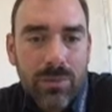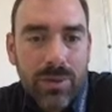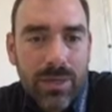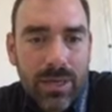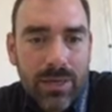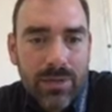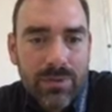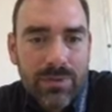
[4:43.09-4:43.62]
we
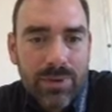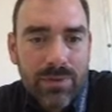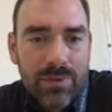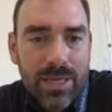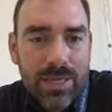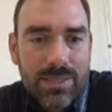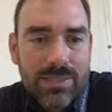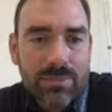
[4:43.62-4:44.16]
kind of do have
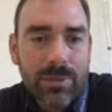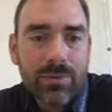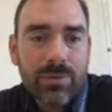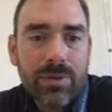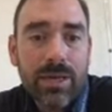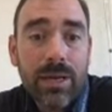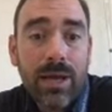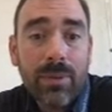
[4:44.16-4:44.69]
to estimate
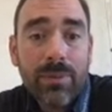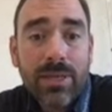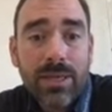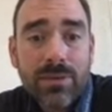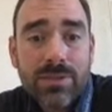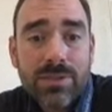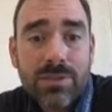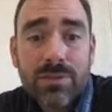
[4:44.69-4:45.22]
with that. How many
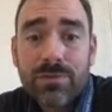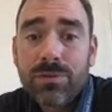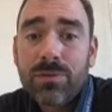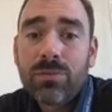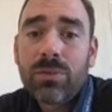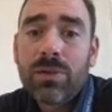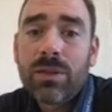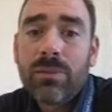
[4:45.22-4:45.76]
ounces of
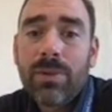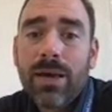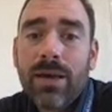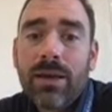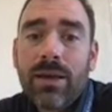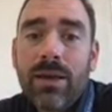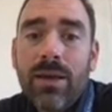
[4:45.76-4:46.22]
food were in the bag?